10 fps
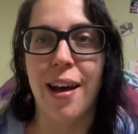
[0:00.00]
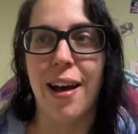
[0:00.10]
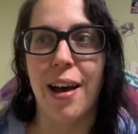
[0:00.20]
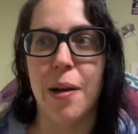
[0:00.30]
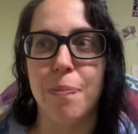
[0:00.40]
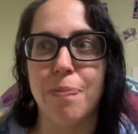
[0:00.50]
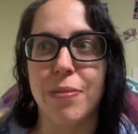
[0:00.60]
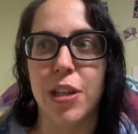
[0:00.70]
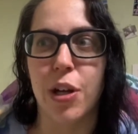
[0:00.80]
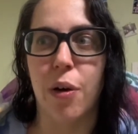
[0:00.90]

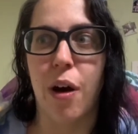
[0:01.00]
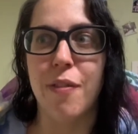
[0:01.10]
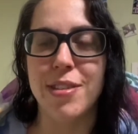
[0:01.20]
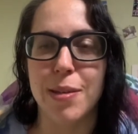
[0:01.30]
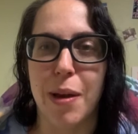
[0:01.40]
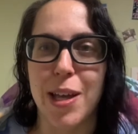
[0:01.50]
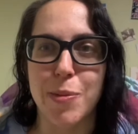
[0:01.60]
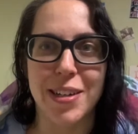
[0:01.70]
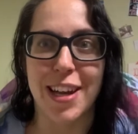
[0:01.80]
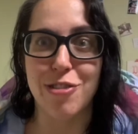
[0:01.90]
Obviously my
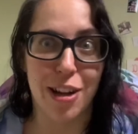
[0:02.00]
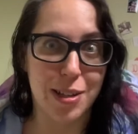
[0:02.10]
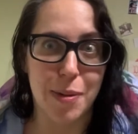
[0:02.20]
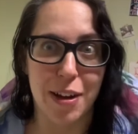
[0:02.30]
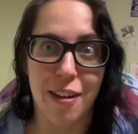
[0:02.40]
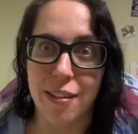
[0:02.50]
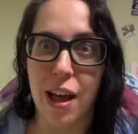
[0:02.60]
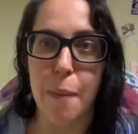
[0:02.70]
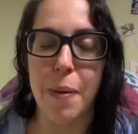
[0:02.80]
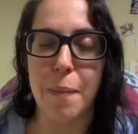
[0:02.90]
husband and I talked about it a
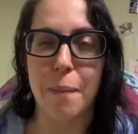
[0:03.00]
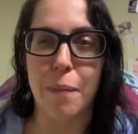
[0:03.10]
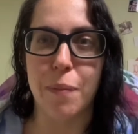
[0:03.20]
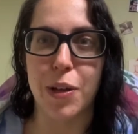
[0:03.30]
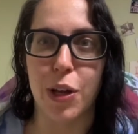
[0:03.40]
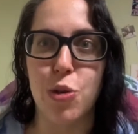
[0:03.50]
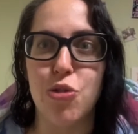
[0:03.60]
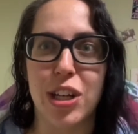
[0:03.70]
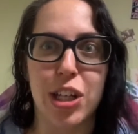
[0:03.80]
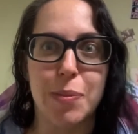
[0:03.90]
lot, but, you know,
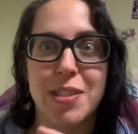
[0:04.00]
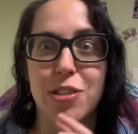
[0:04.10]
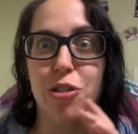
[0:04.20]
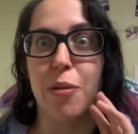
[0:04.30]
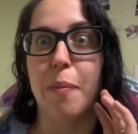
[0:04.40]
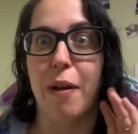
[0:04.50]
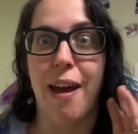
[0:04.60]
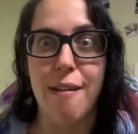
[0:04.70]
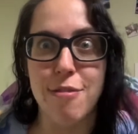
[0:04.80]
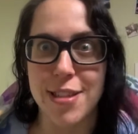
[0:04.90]
usually I talk to my sister about
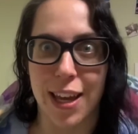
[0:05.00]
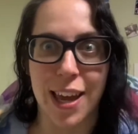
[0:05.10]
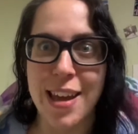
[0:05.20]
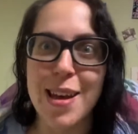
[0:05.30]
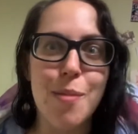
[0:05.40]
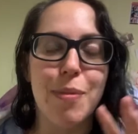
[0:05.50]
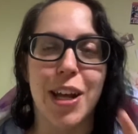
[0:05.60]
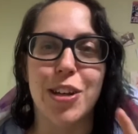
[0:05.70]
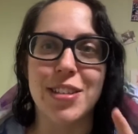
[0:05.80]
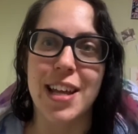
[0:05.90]
everything, but I
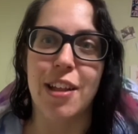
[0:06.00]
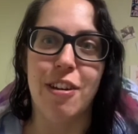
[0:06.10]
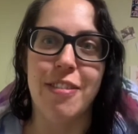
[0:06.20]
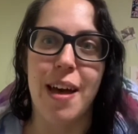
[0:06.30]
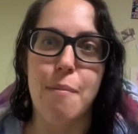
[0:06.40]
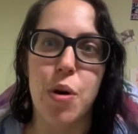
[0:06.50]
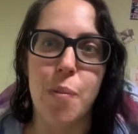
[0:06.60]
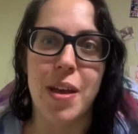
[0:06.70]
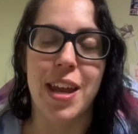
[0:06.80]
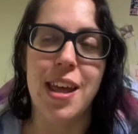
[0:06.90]
couldn't tell her at that
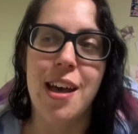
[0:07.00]
moment.